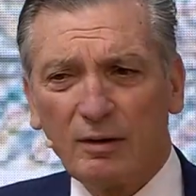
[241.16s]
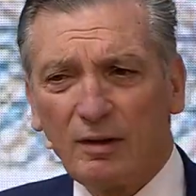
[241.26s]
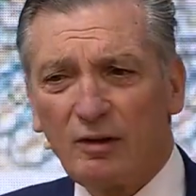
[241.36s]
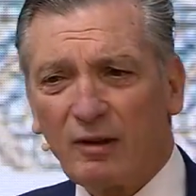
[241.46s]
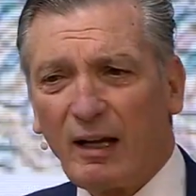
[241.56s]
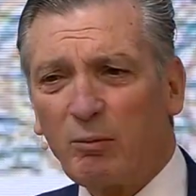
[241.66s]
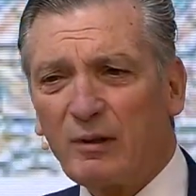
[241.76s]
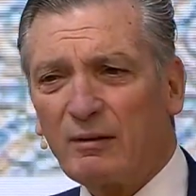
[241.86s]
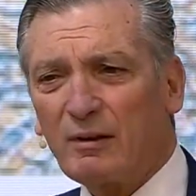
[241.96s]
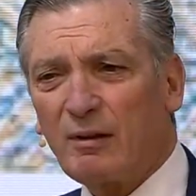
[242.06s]
he's liable
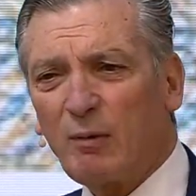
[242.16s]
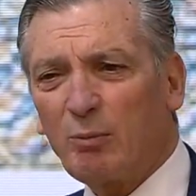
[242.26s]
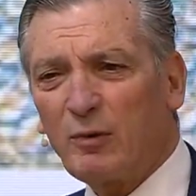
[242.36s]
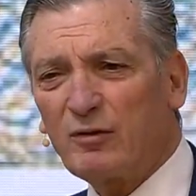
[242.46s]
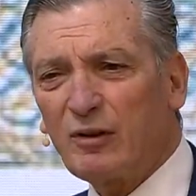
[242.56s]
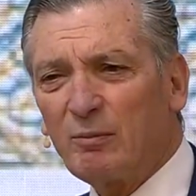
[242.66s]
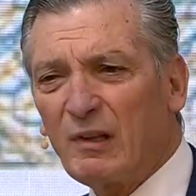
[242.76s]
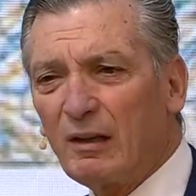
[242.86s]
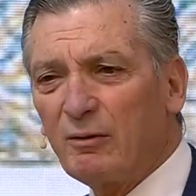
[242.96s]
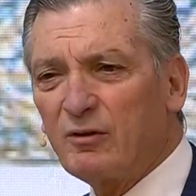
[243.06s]
to come up with
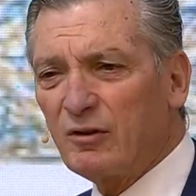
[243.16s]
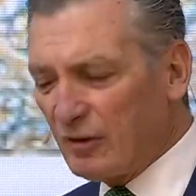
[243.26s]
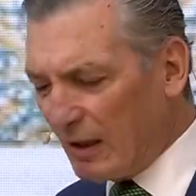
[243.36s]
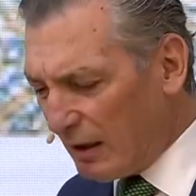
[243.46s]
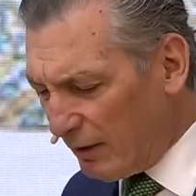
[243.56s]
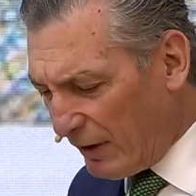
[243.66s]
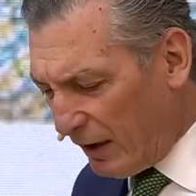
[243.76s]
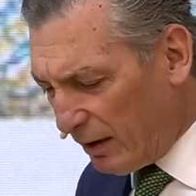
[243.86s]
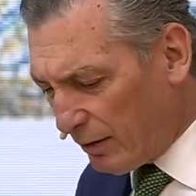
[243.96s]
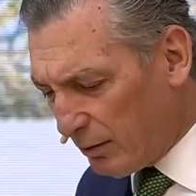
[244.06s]
something of societal
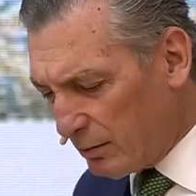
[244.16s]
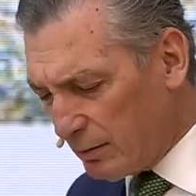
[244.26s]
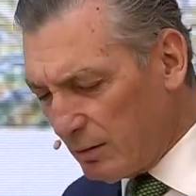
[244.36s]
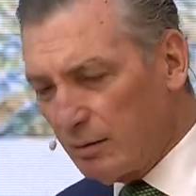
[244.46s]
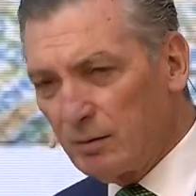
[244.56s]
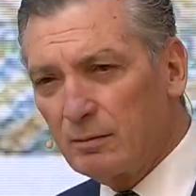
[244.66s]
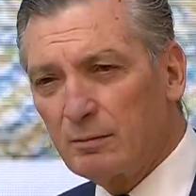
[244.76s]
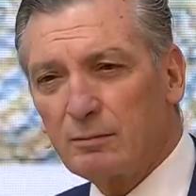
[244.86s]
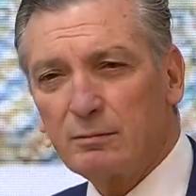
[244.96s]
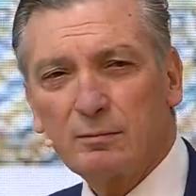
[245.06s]
value.
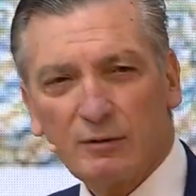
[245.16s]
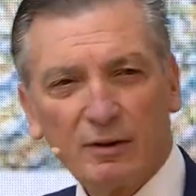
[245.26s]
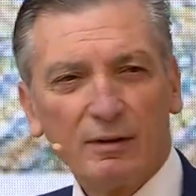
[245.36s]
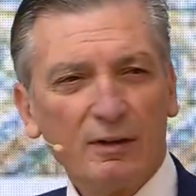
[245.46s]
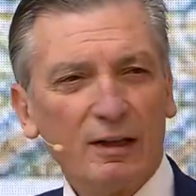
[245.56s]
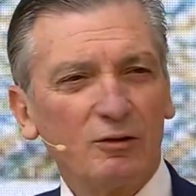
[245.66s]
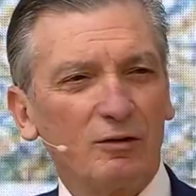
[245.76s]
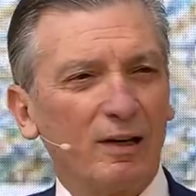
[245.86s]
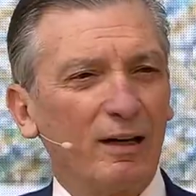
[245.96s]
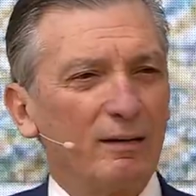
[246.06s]
Next
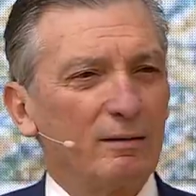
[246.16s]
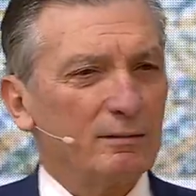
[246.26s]
slide.